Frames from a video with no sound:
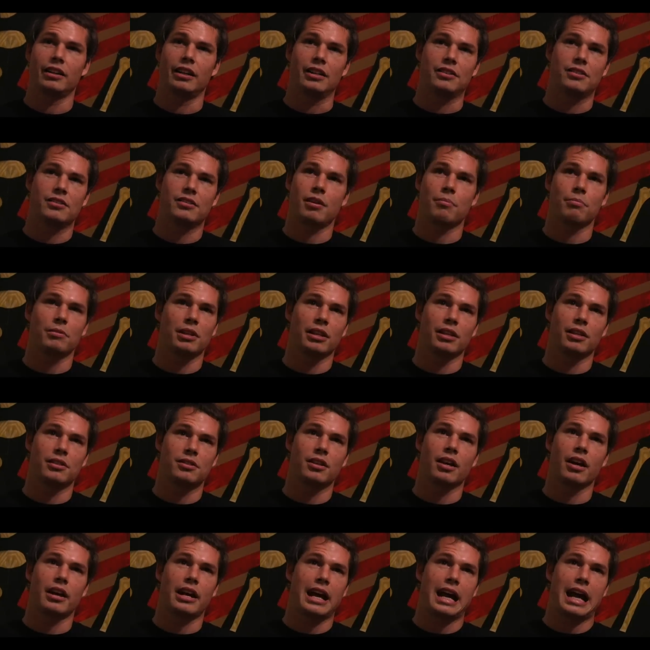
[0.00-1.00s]
something that's
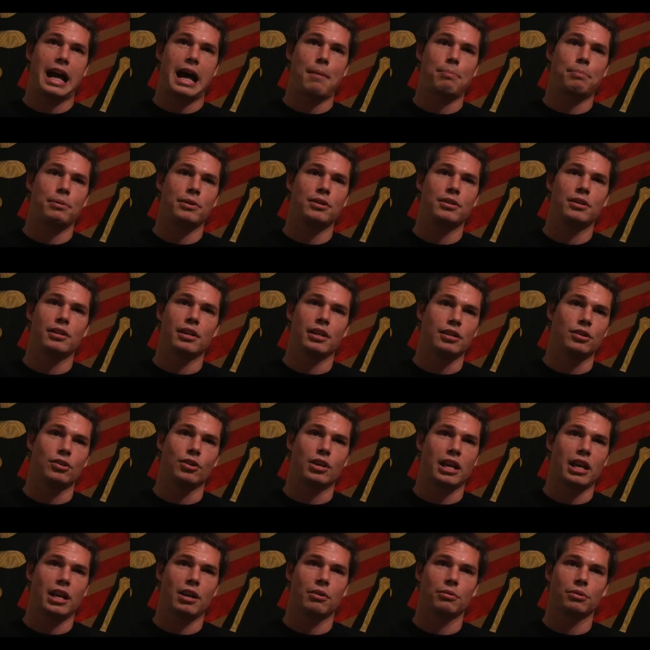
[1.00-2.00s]
going to happen that you
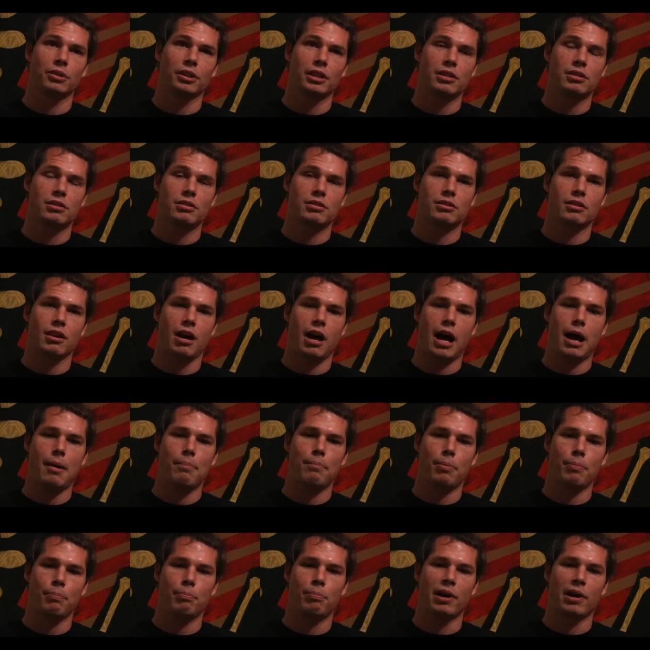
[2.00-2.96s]
can't really stop.